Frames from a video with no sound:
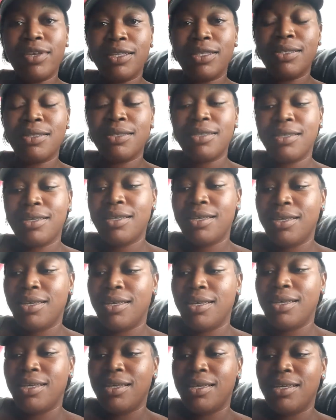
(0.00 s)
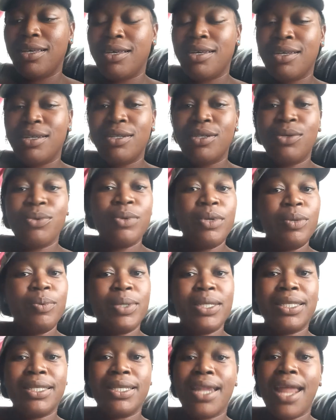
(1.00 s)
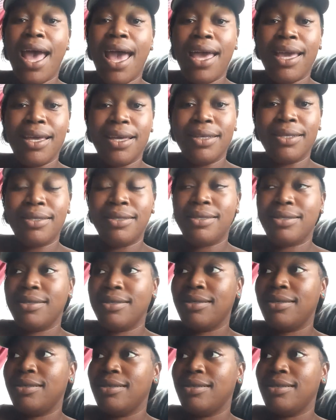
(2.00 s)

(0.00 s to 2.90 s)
is doing what's nice,